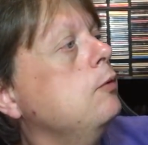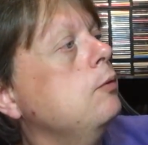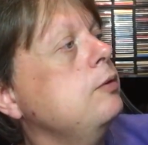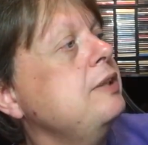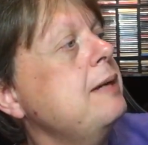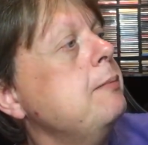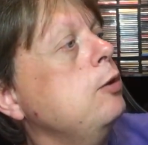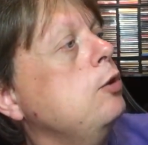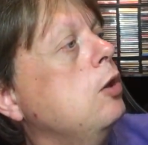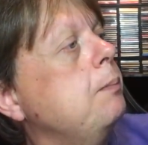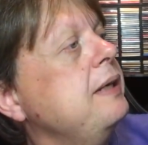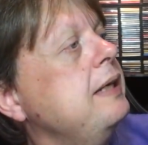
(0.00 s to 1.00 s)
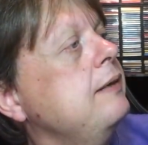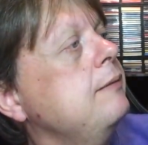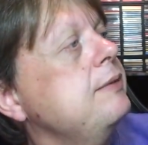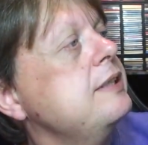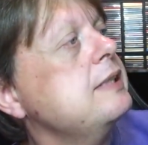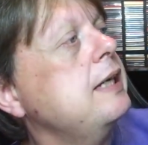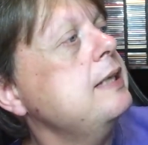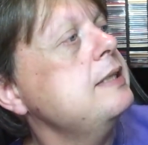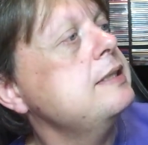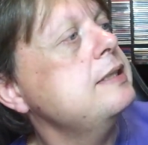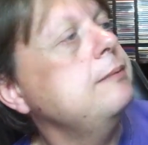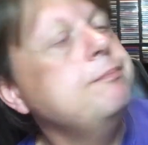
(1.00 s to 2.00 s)
or demo copy in this
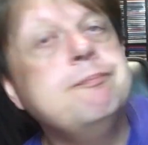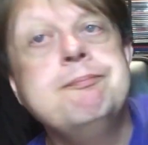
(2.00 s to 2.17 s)
case.